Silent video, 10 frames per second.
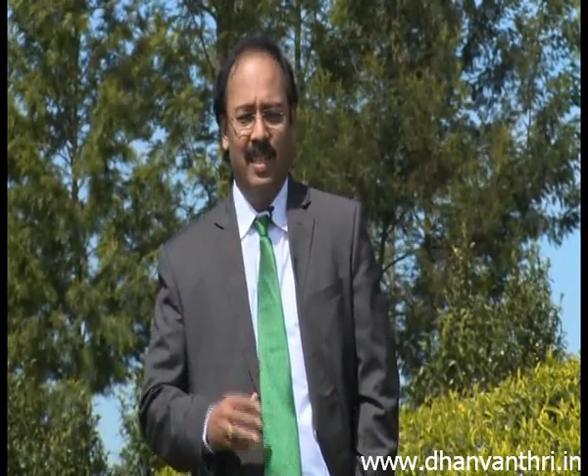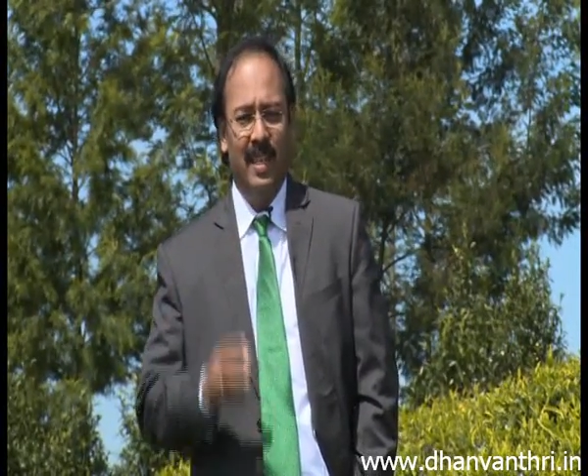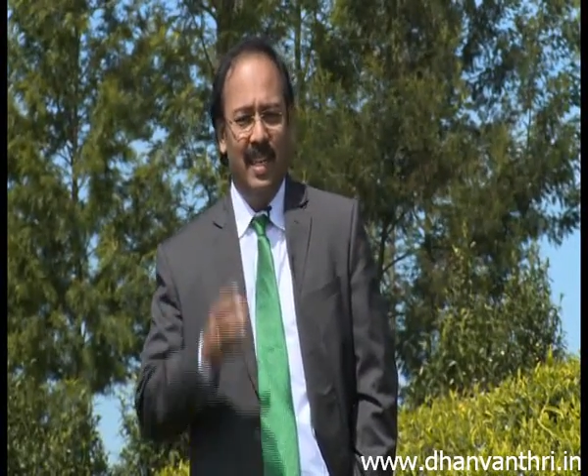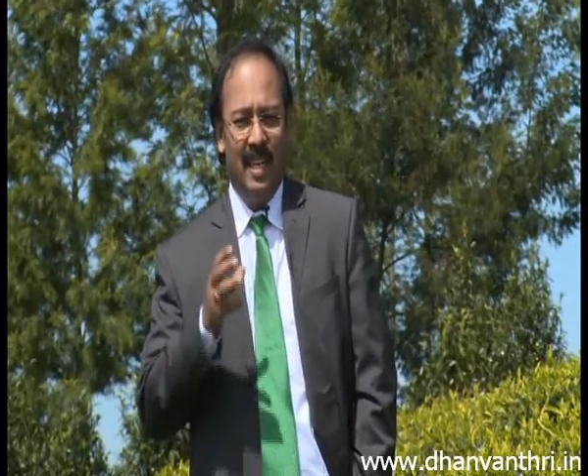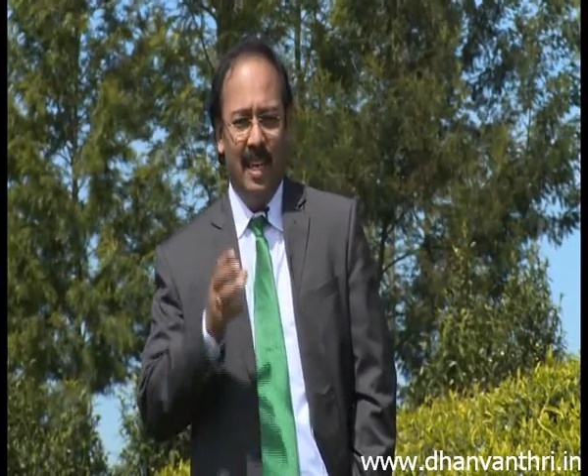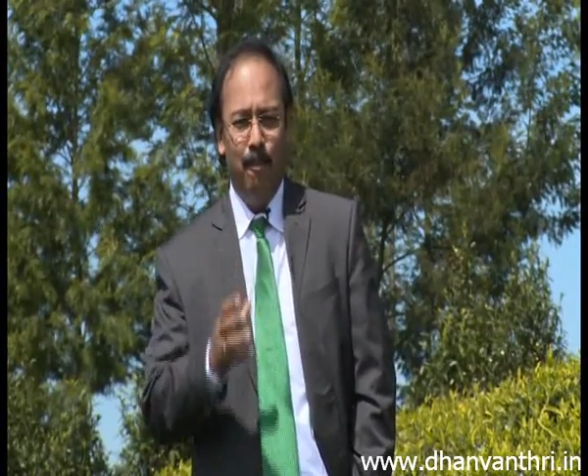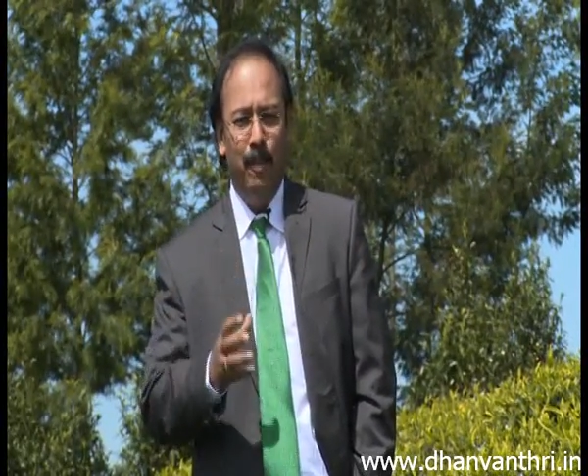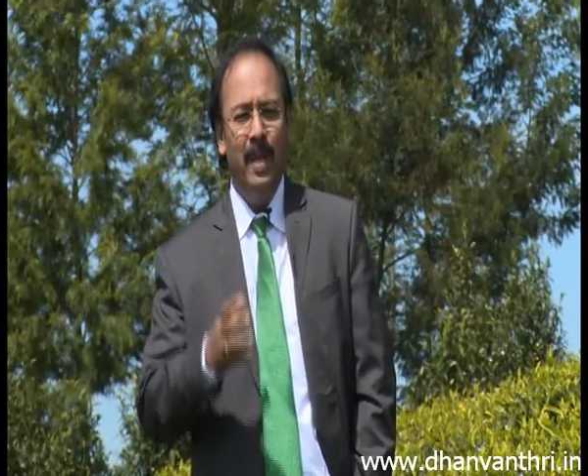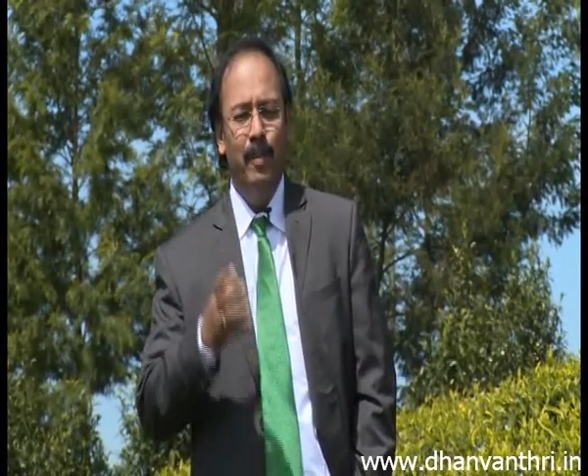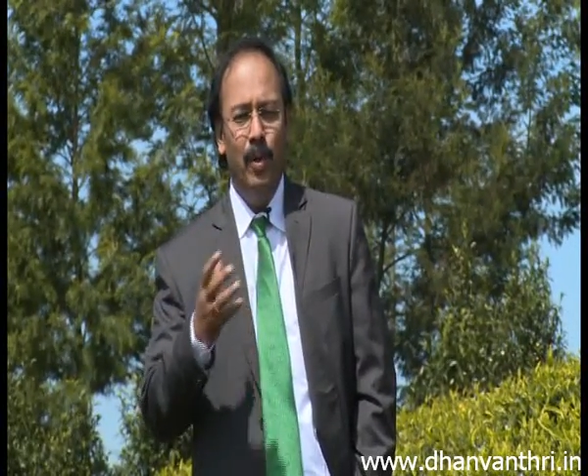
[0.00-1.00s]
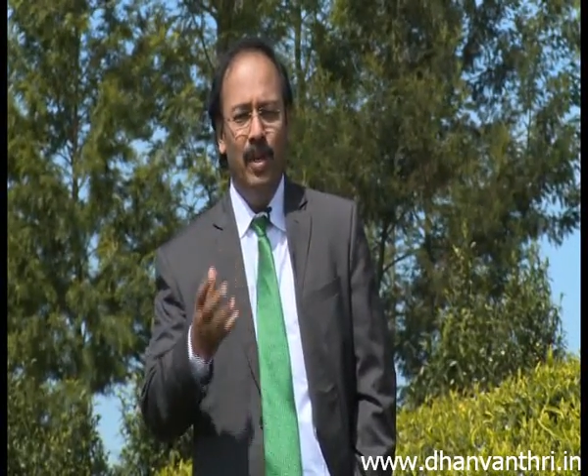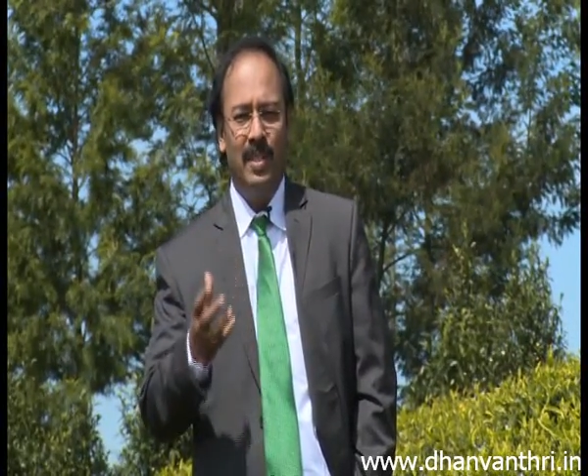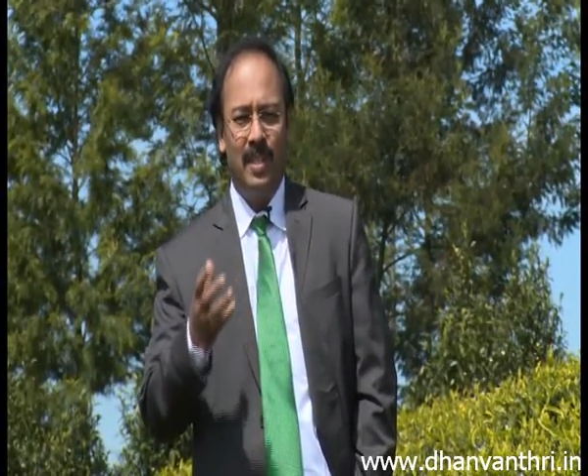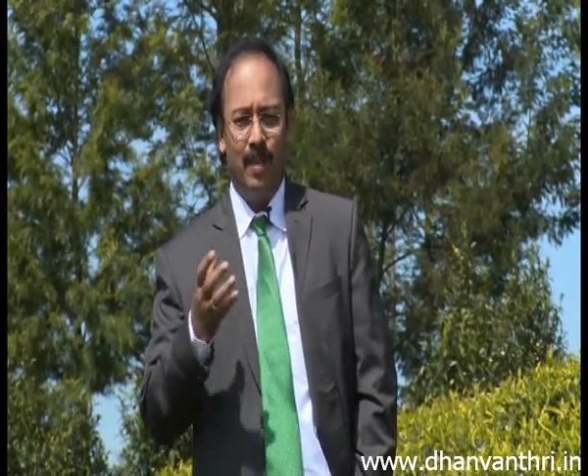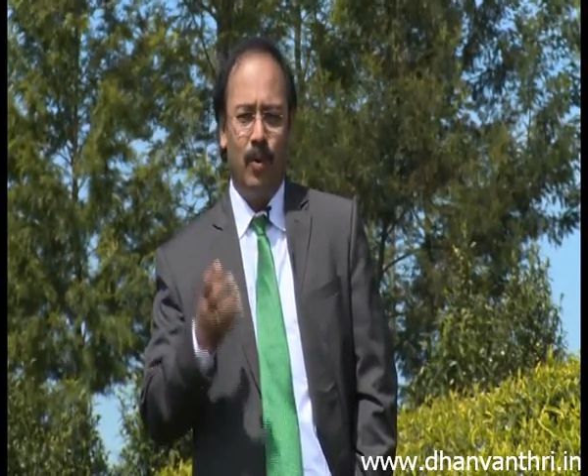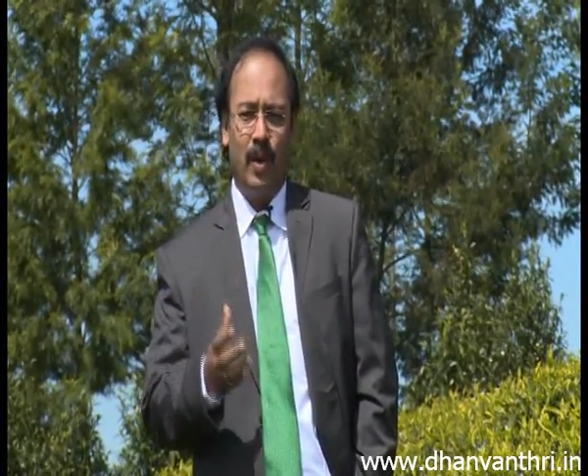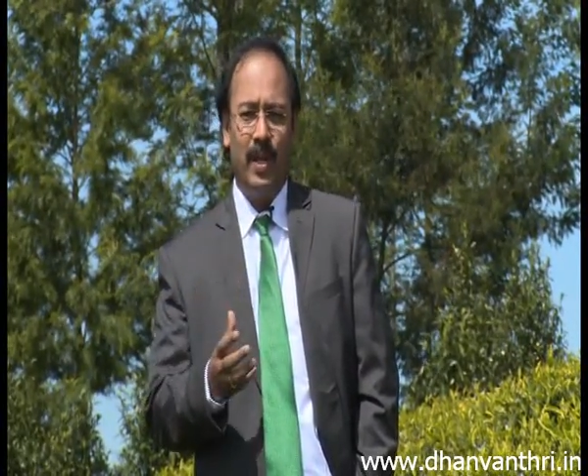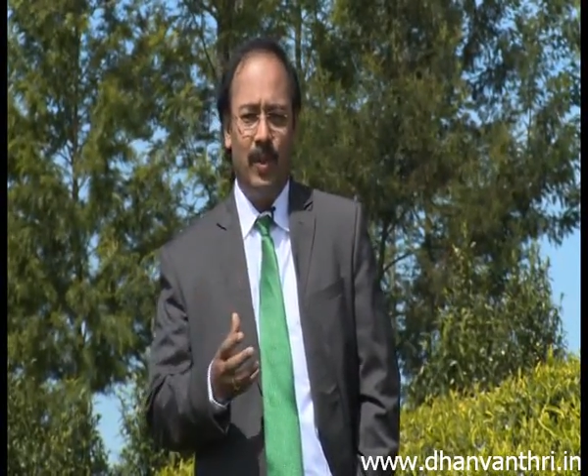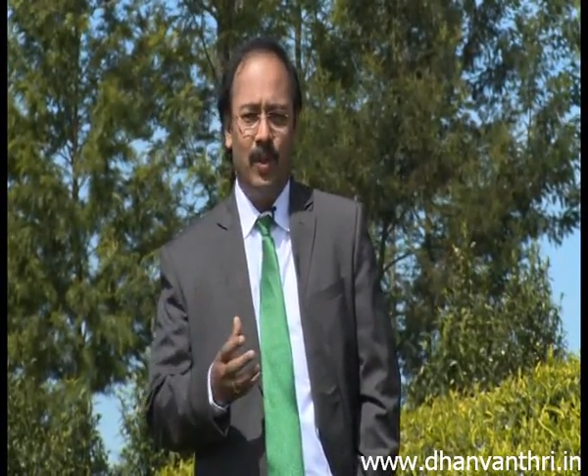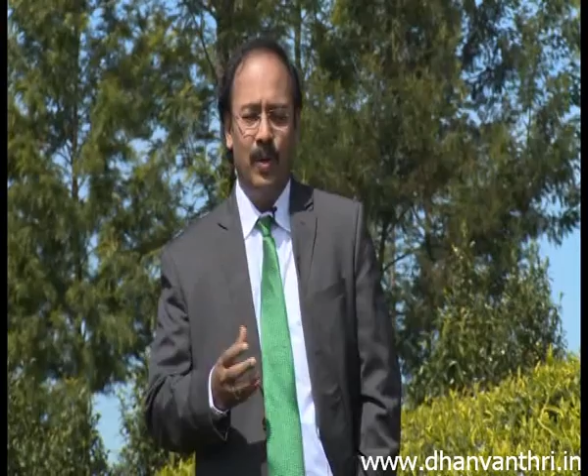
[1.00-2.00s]
When our immunity goes down,
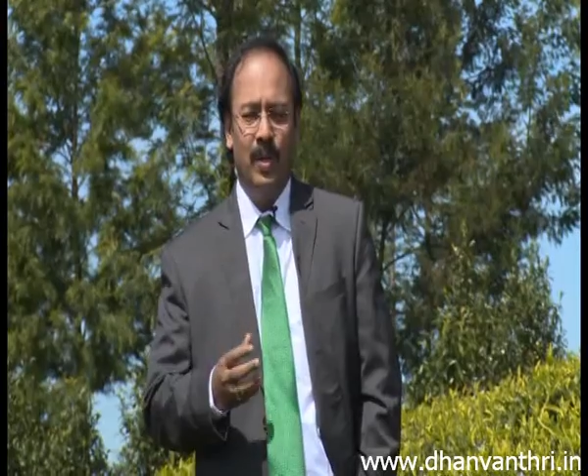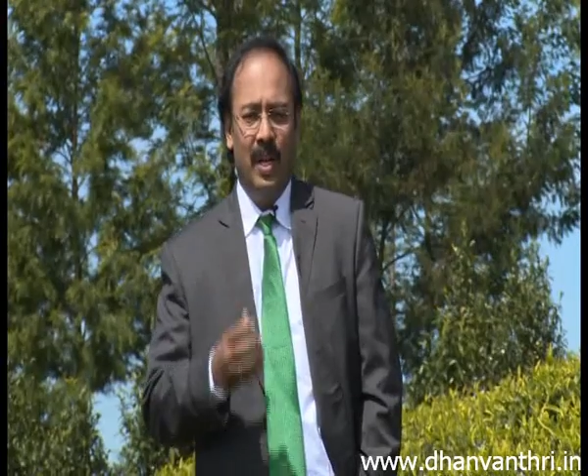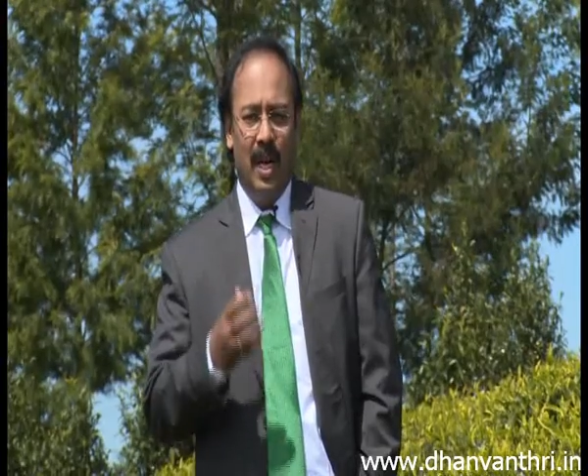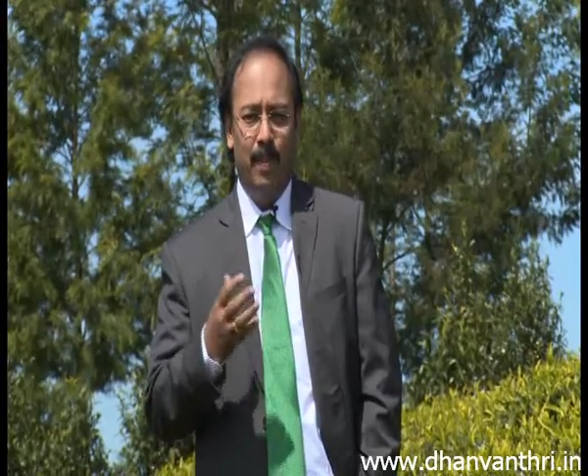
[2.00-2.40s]
the